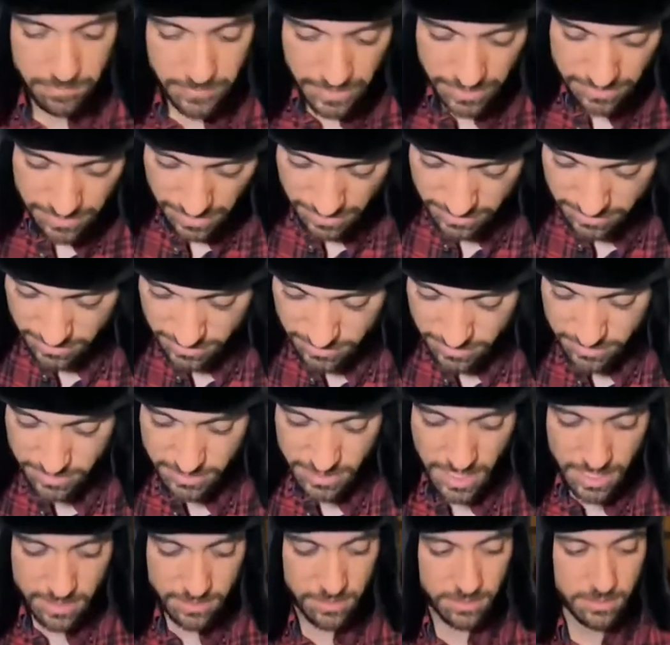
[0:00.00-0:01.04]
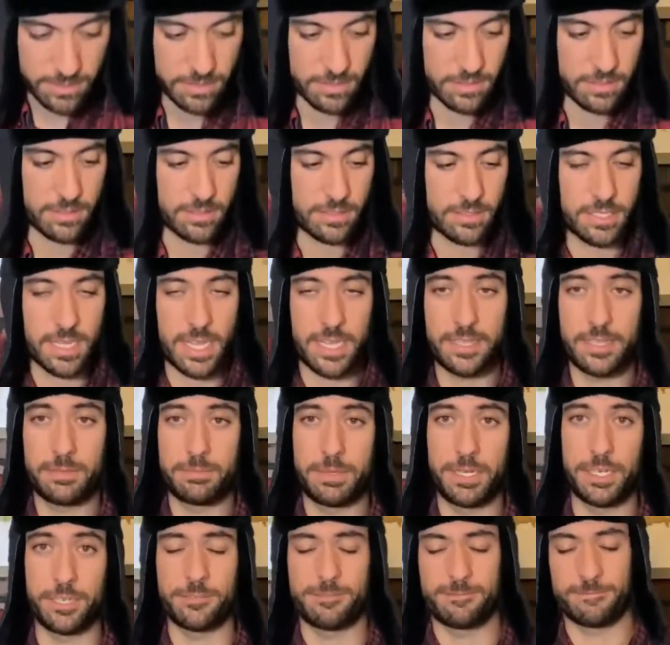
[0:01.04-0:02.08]
That is a solid
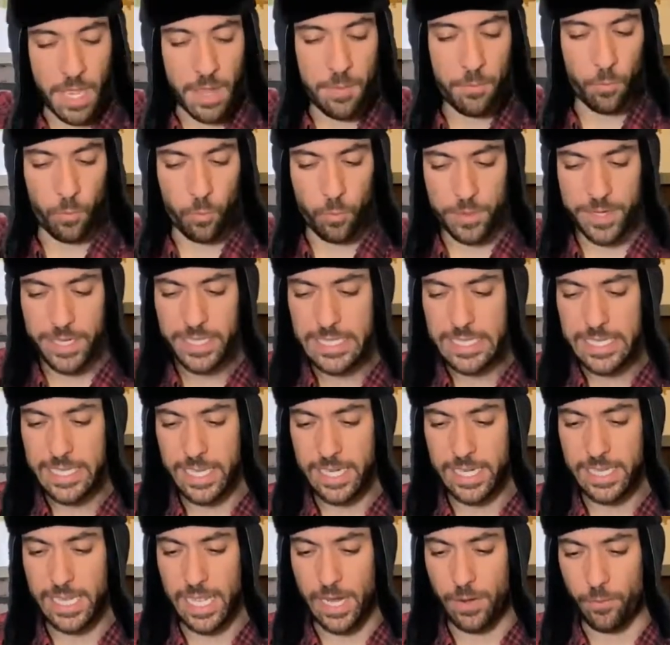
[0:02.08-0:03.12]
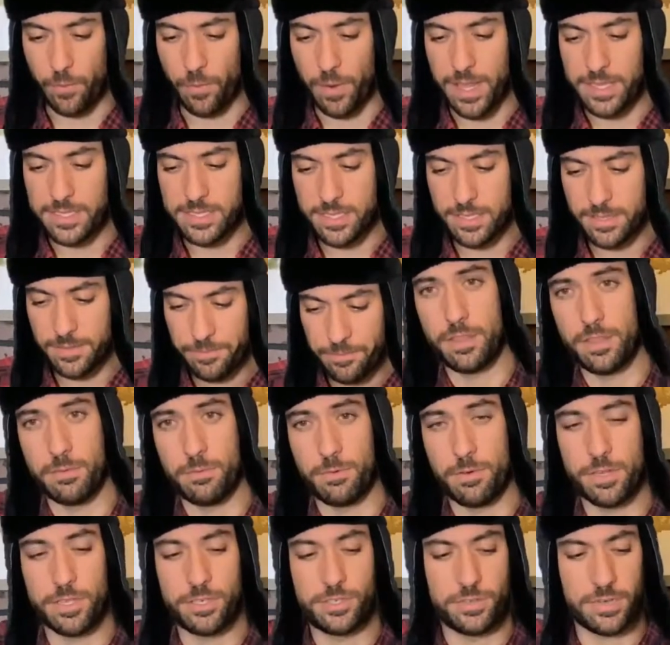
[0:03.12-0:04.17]
beer. I'm really getting that resin. The
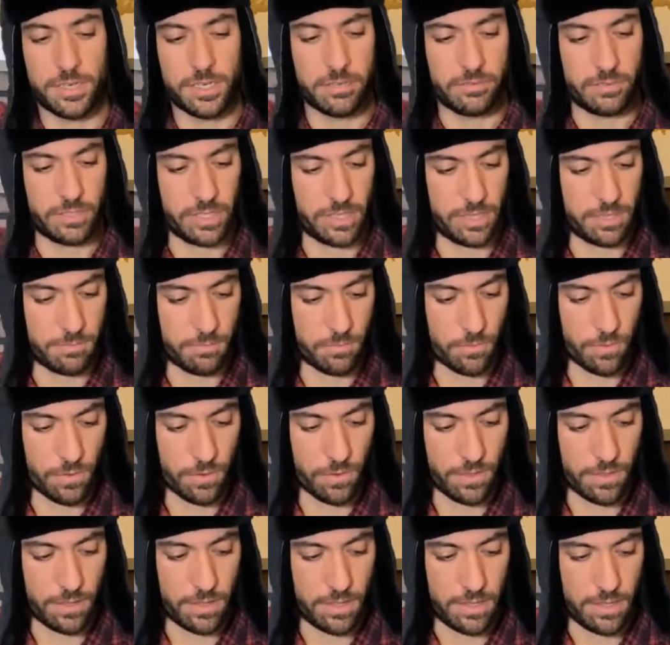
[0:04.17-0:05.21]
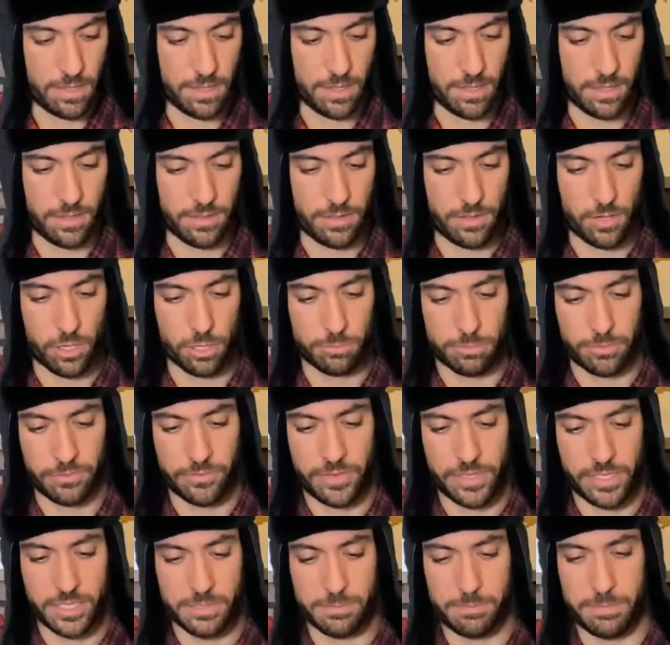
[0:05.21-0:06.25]
more you drink of it, the more the herbal
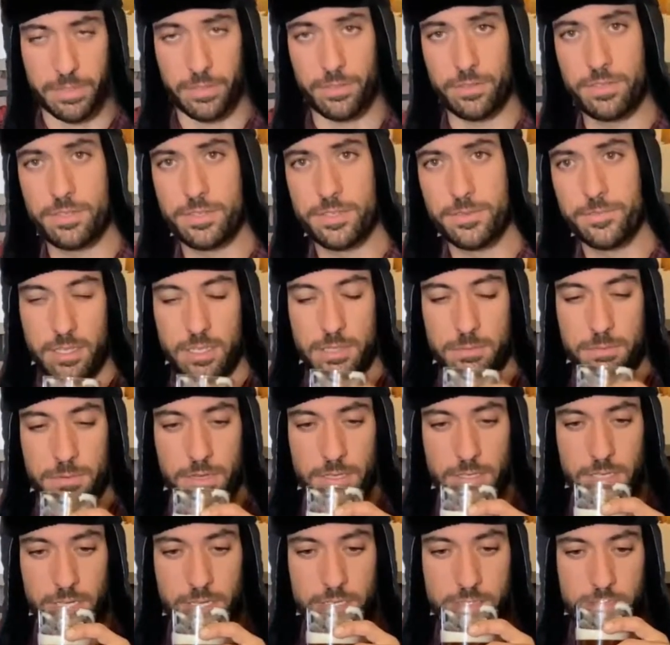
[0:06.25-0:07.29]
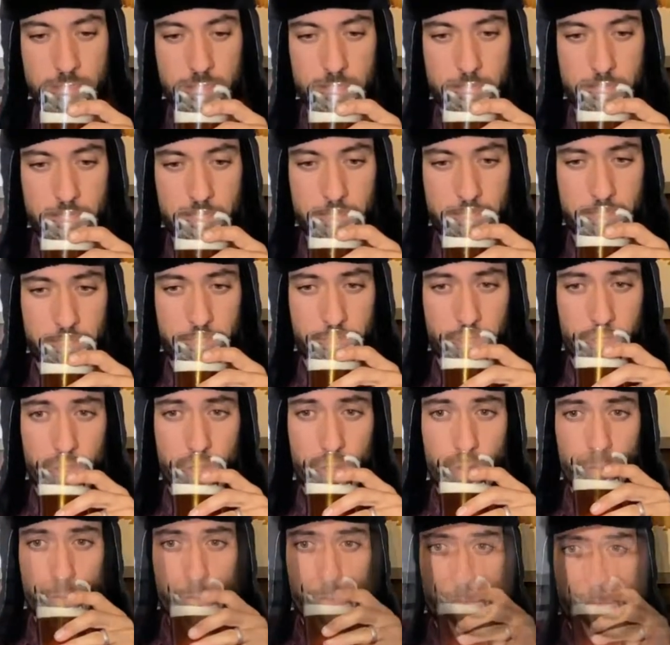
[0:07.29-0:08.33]
finish builds. It's pretty tasty in my opinion.
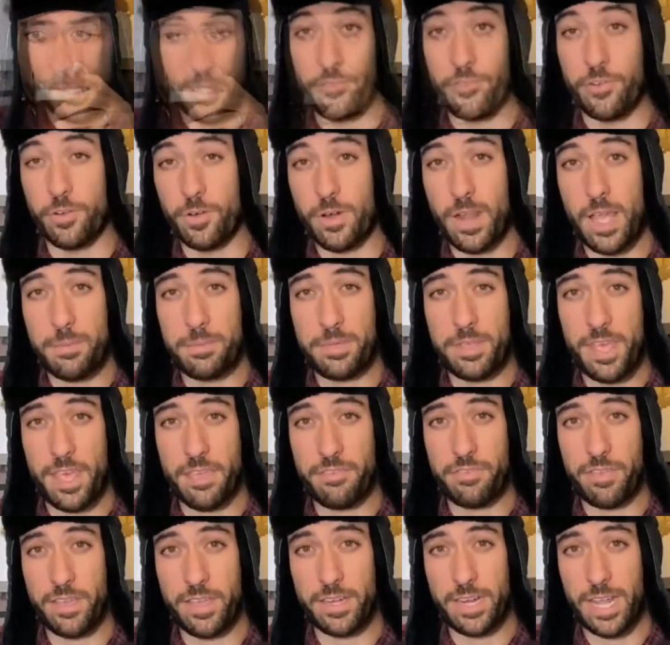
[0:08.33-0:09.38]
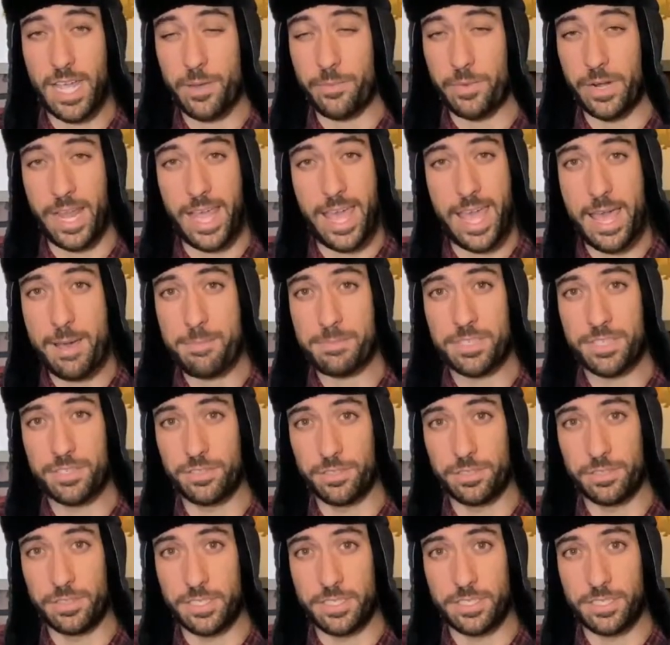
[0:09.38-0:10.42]
If you're an IPA fan, I would
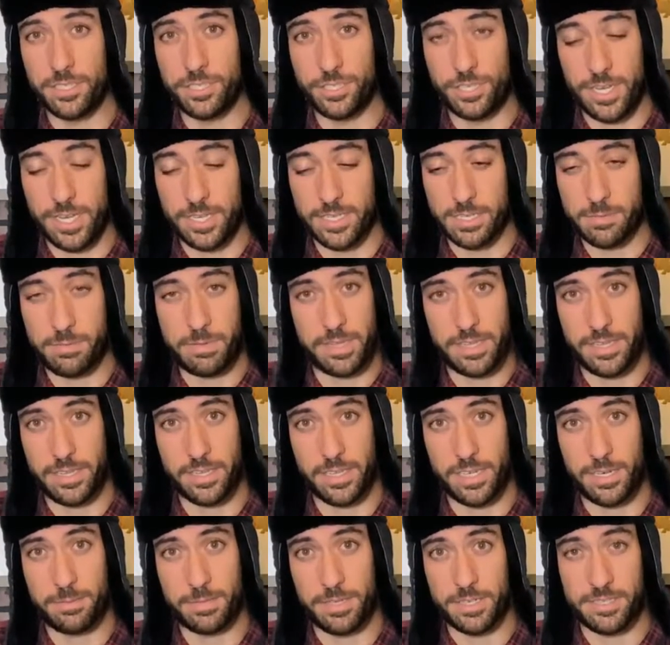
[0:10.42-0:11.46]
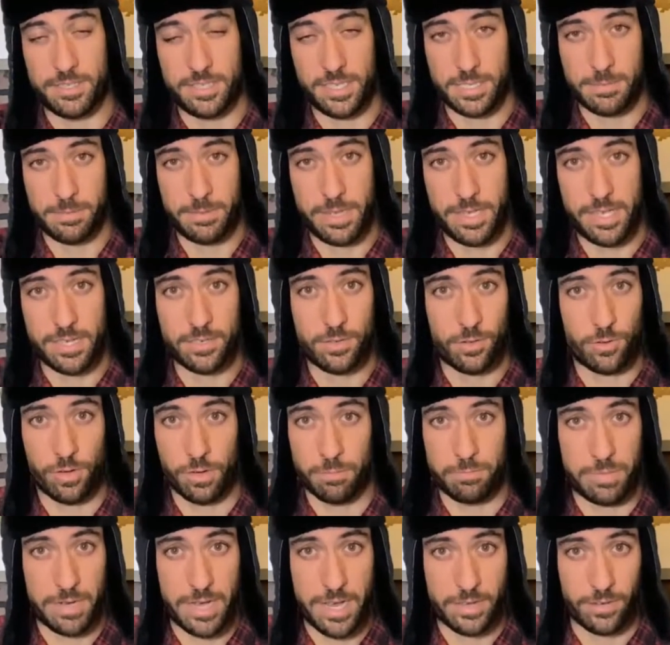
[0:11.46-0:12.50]
absolutely suggest picking up a 6-pack or a
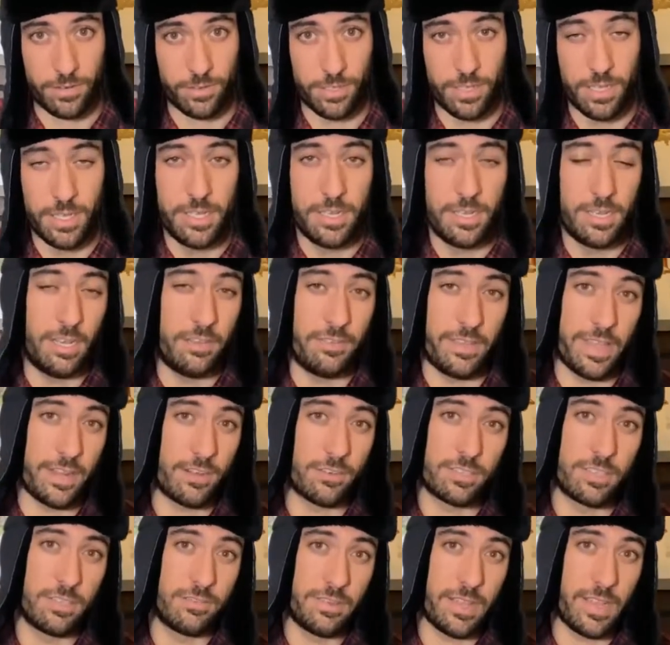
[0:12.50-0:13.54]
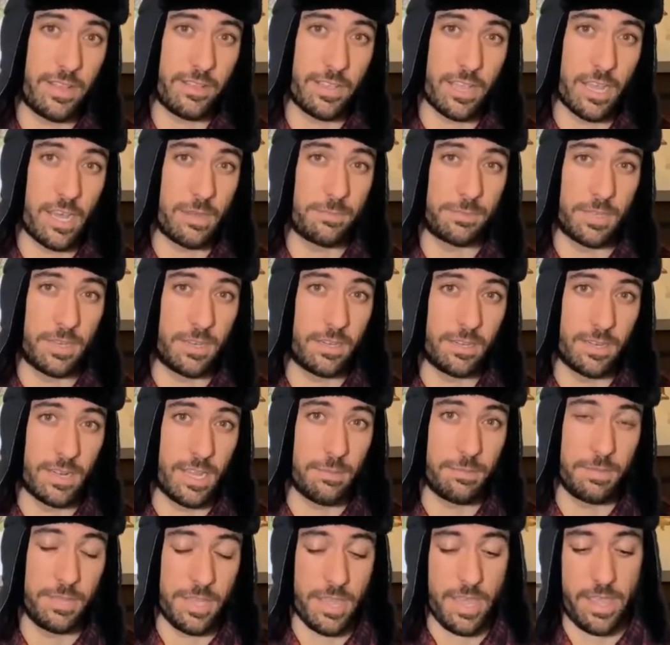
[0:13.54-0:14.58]
bottle of Anderson Valley Hop Ottin
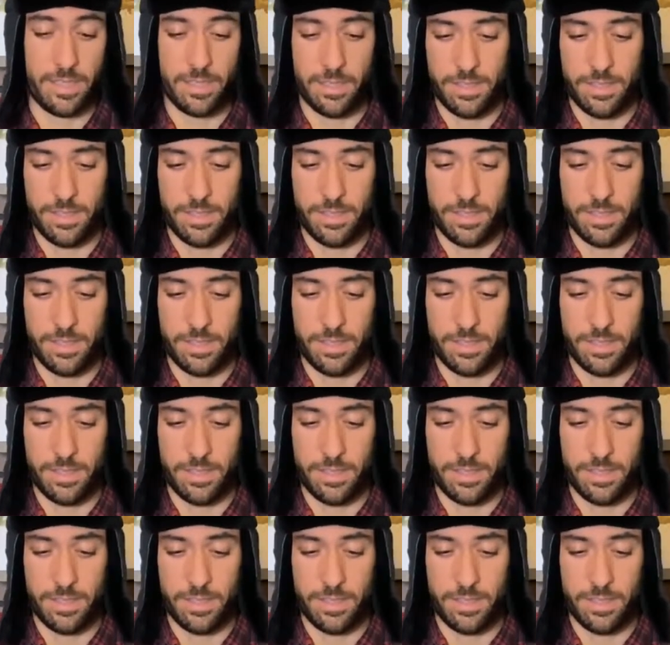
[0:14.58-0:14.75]
IPA.